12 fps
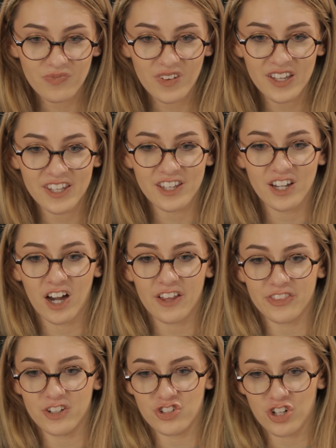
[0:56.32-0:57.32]
he
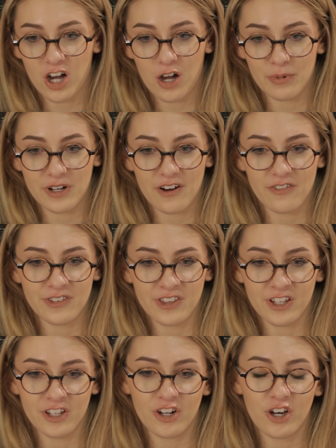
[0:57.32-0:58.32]
got the job and
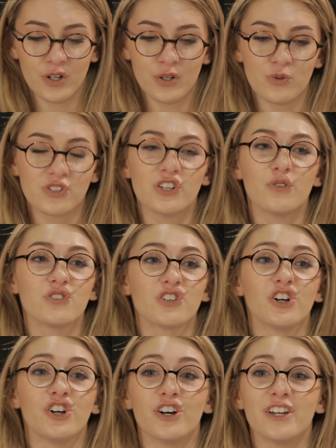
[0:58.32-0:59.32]
everything. You know, it was a
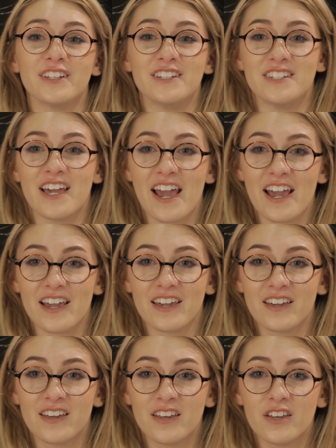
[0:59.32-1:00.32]
good day.
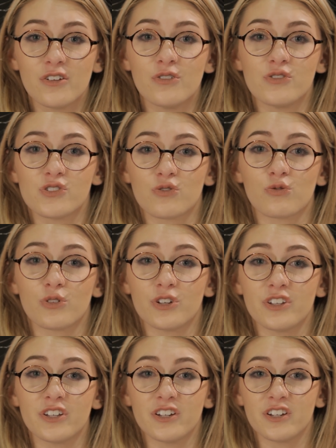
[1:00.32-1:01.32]
It was a
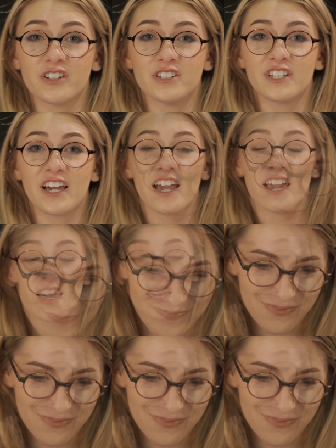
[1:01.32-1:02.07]
really good day.